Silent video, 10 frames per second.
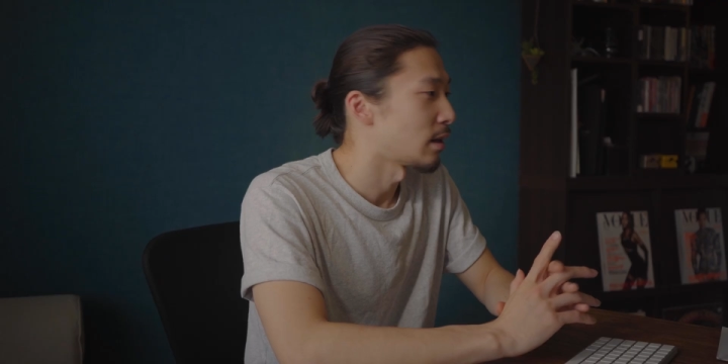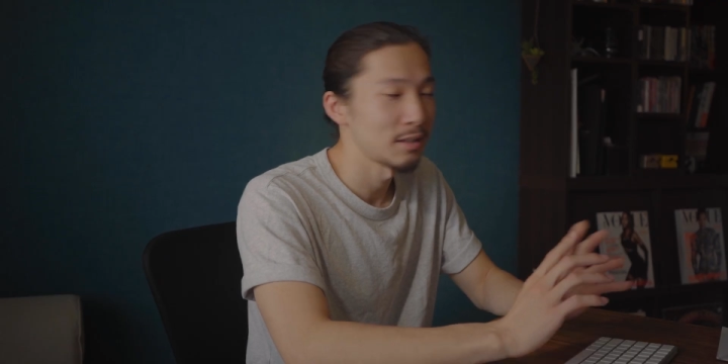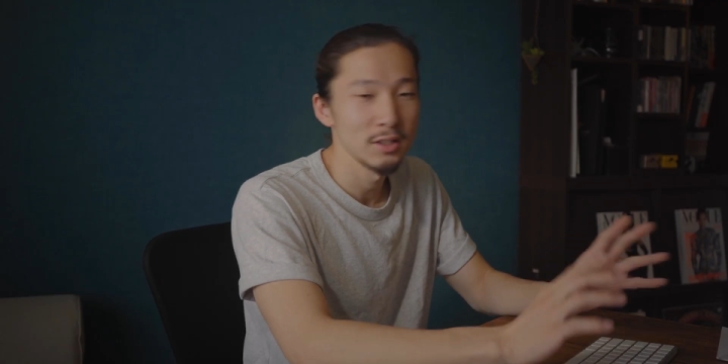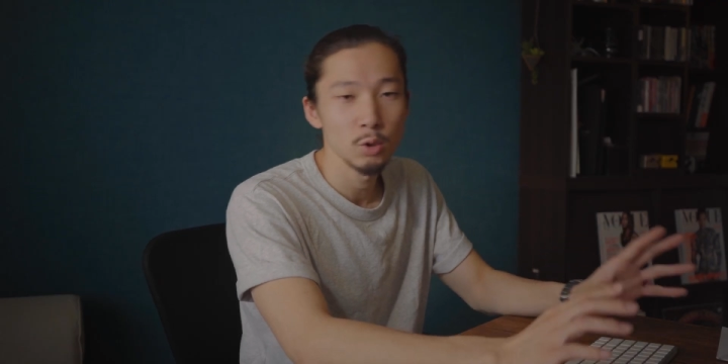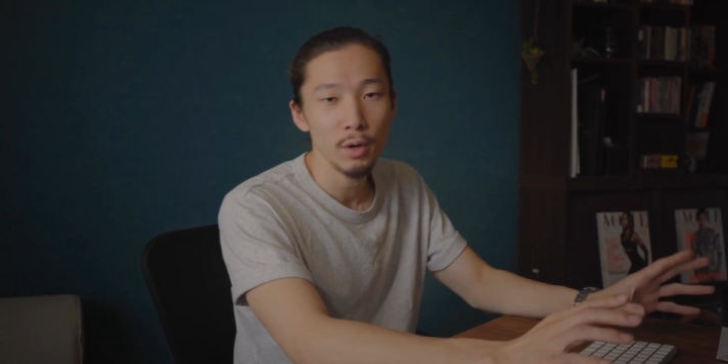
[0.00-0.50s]

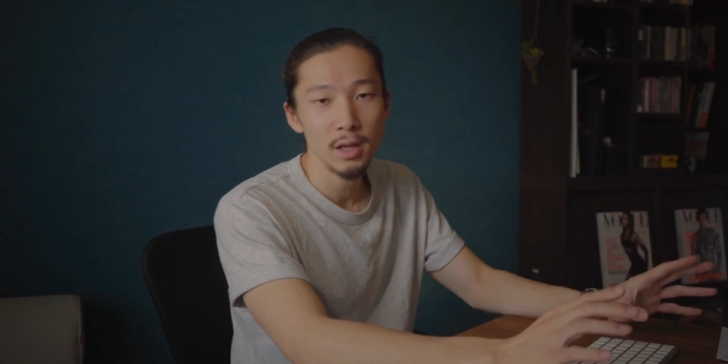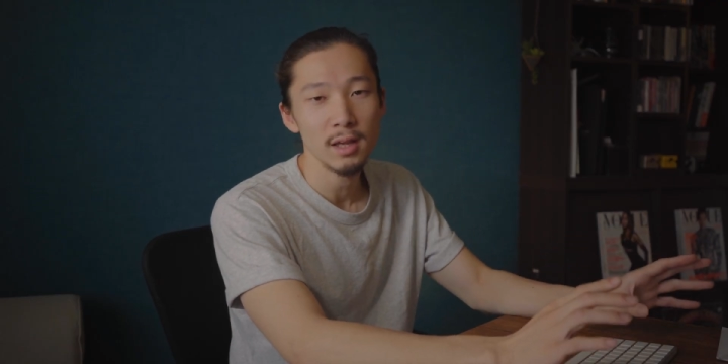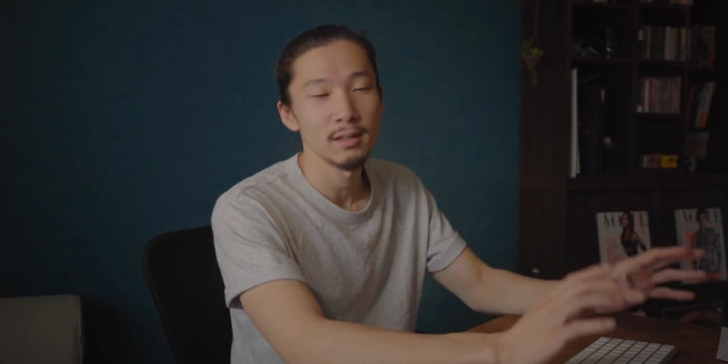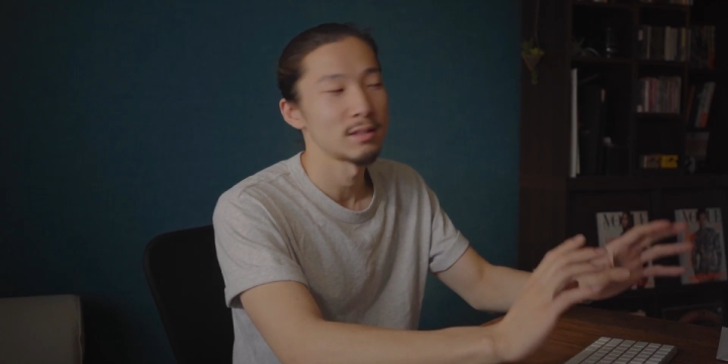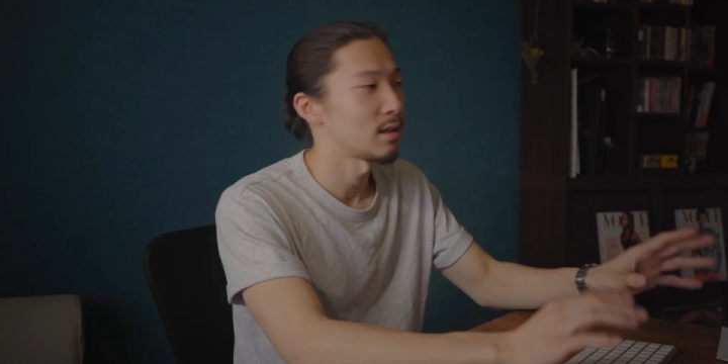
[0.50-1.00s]
1920
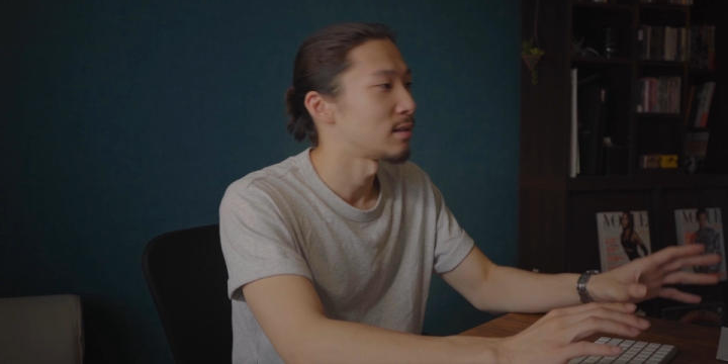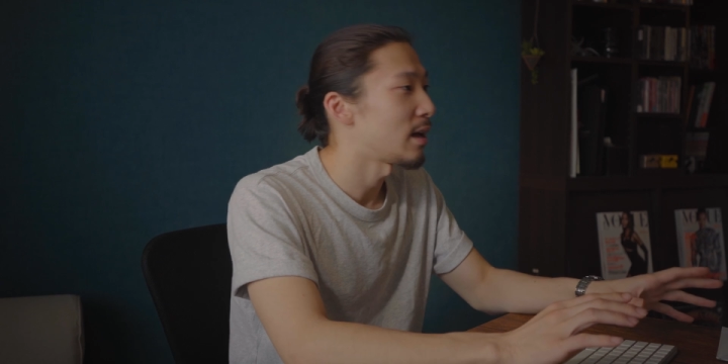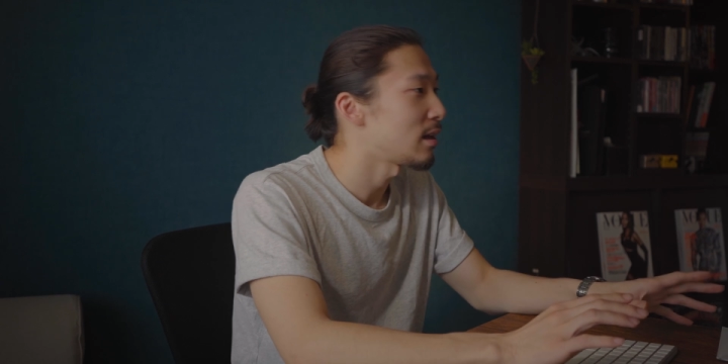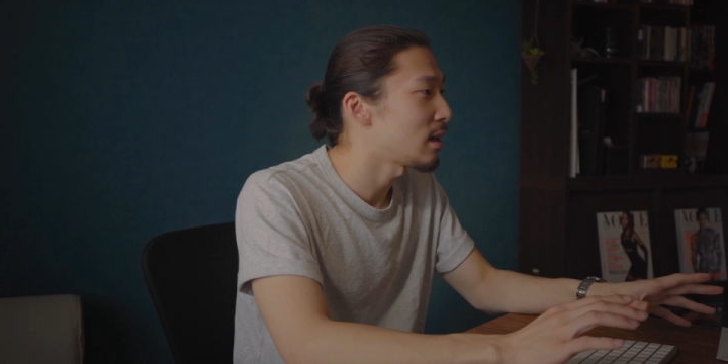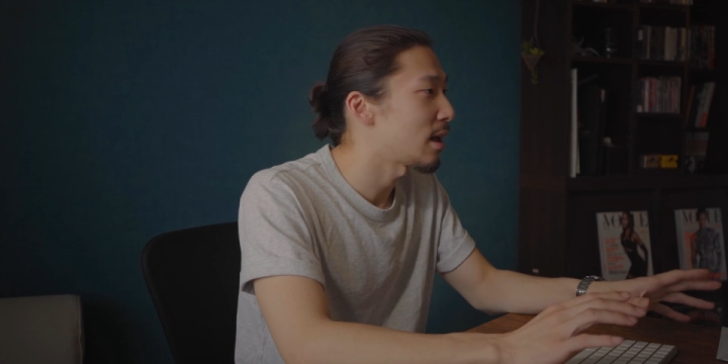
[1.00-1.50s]
and
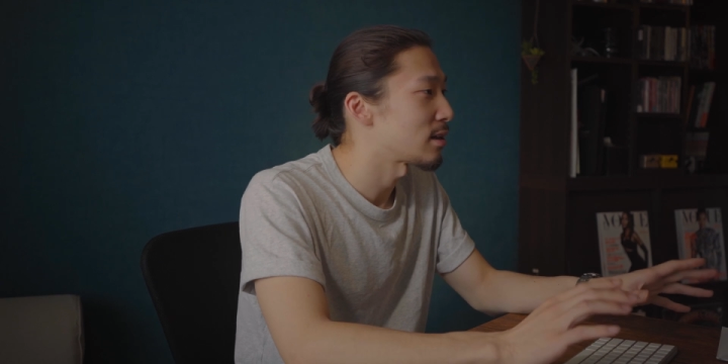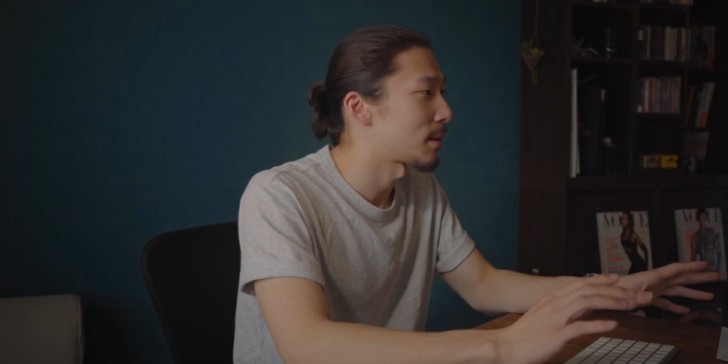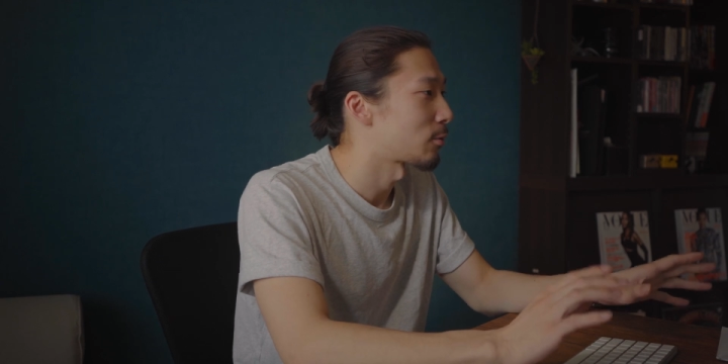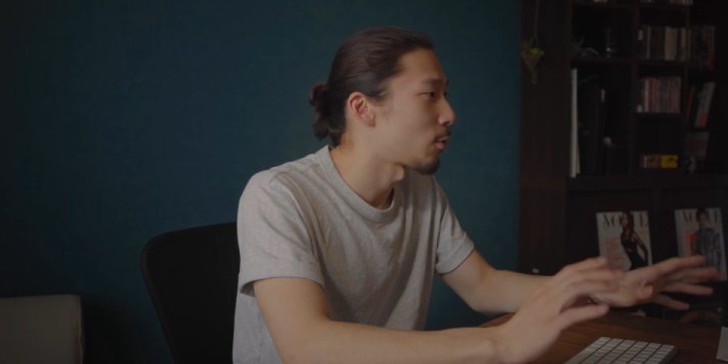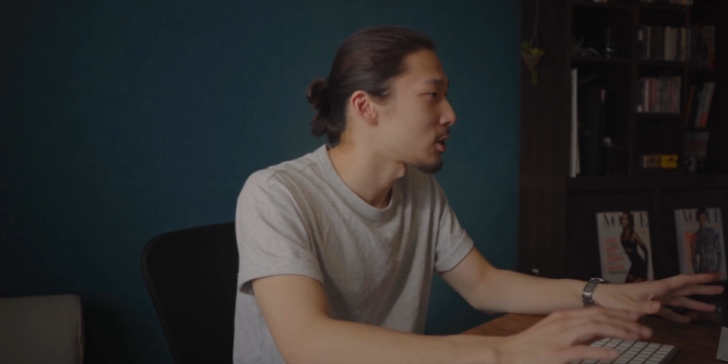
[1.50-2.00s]
1080
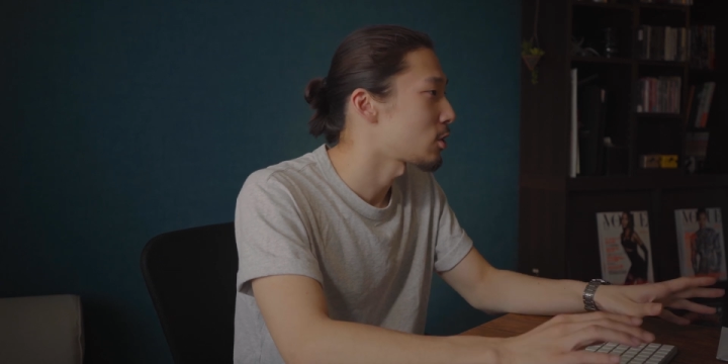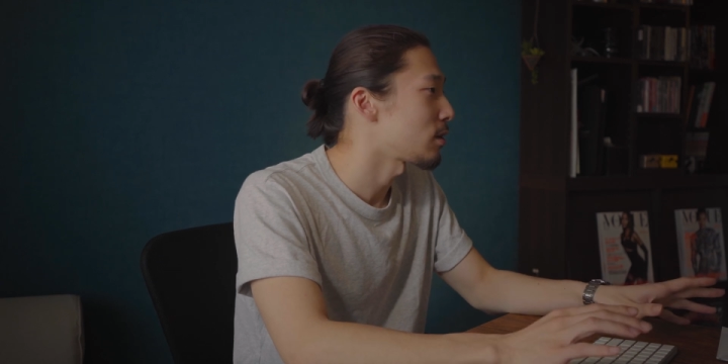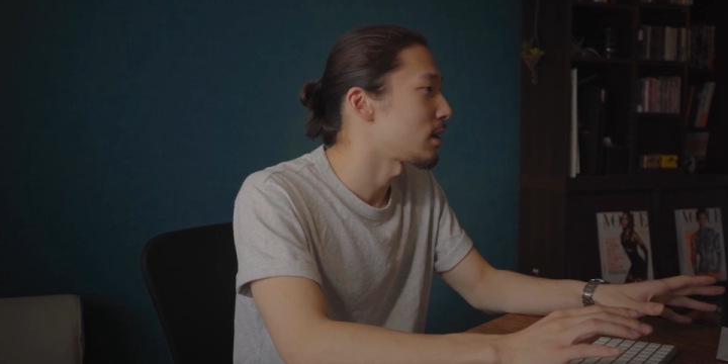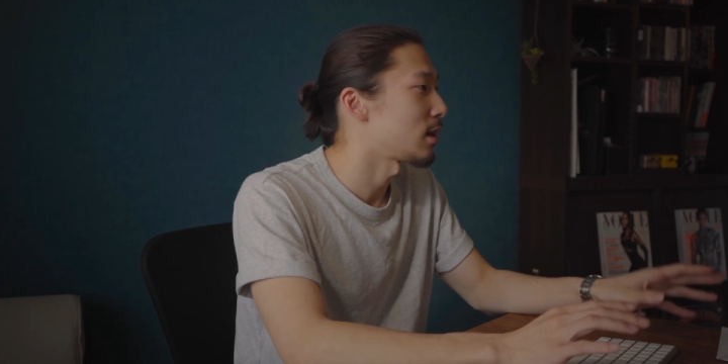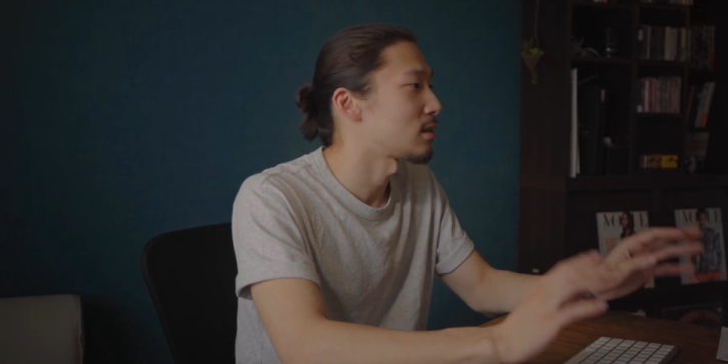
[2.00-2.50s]
aspect ratio
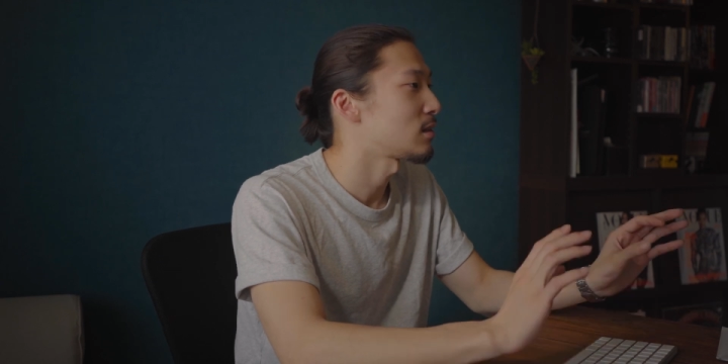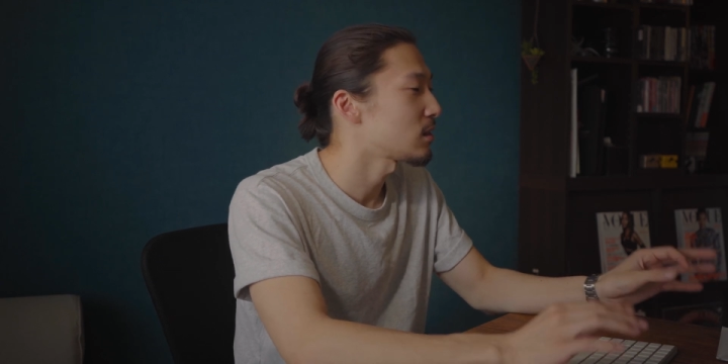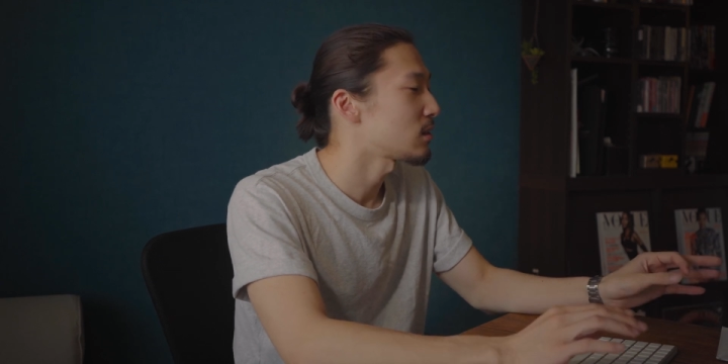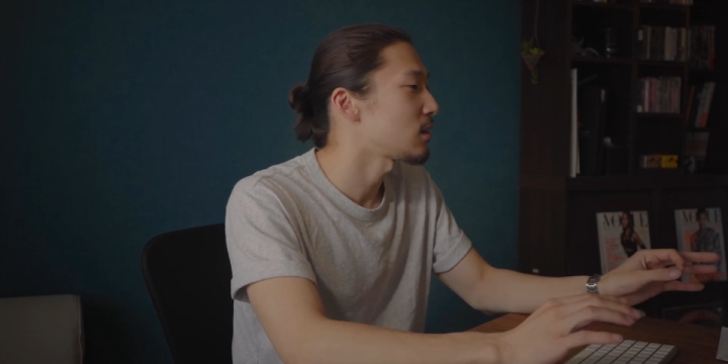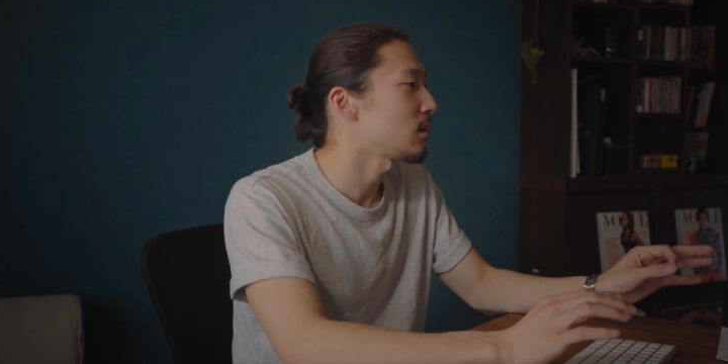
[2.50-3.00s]
is
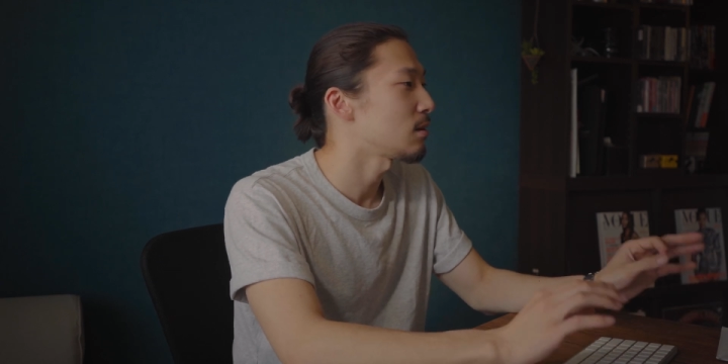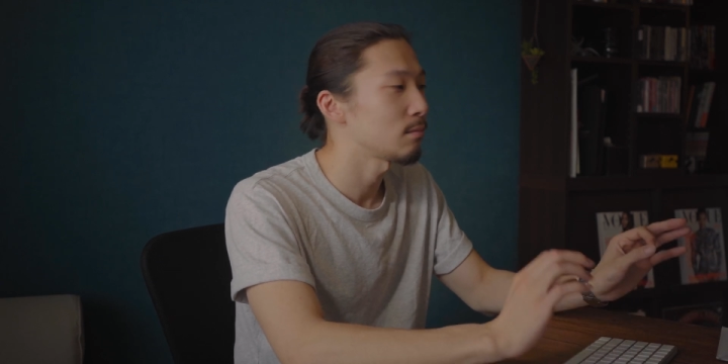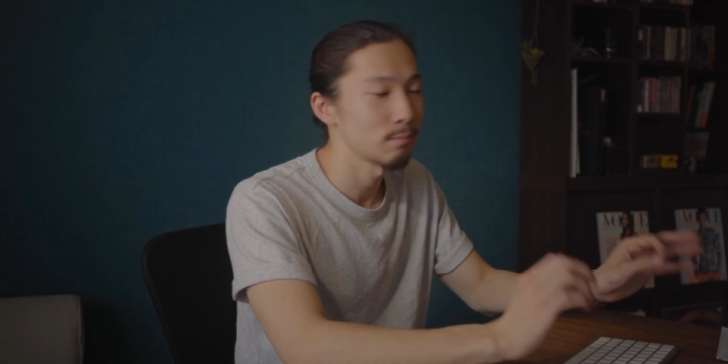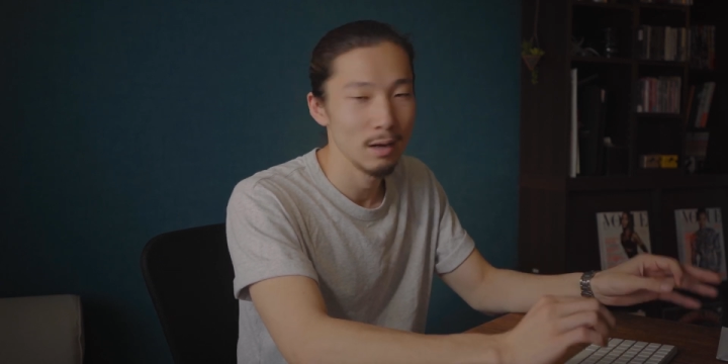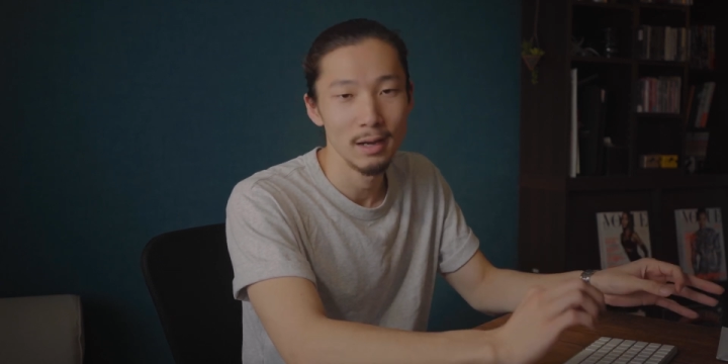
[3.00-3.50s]

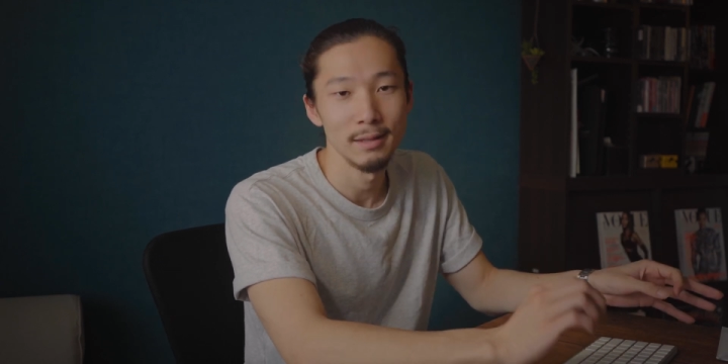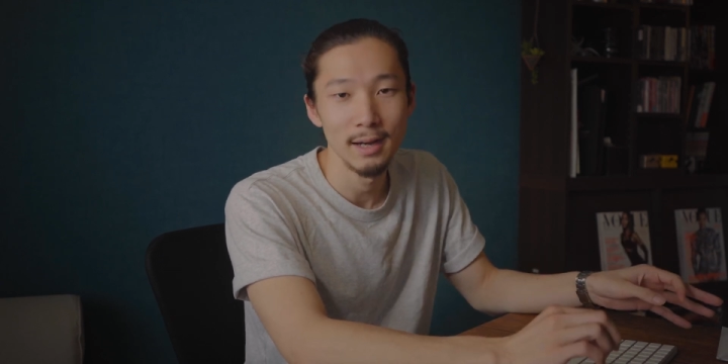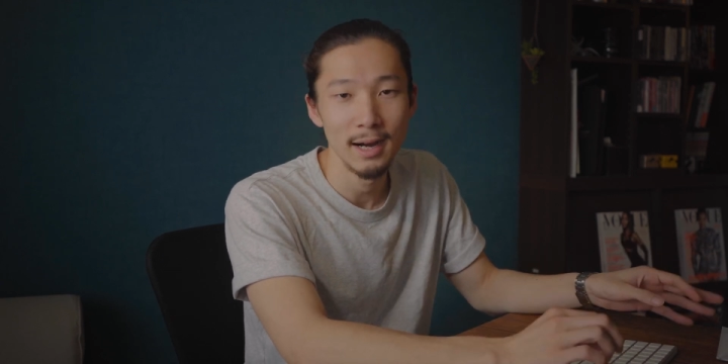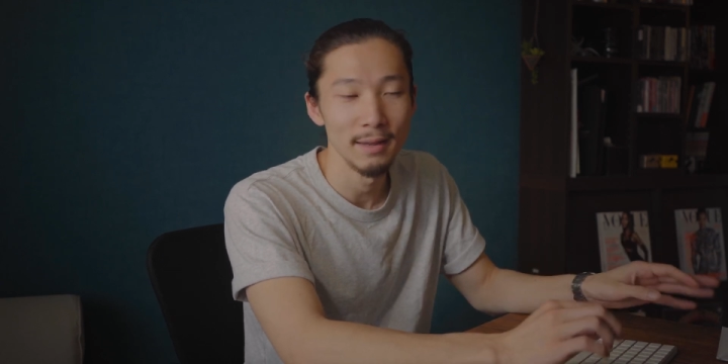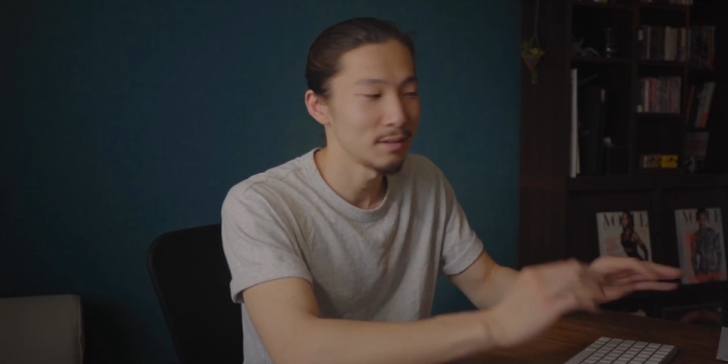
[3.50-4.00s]
16:9.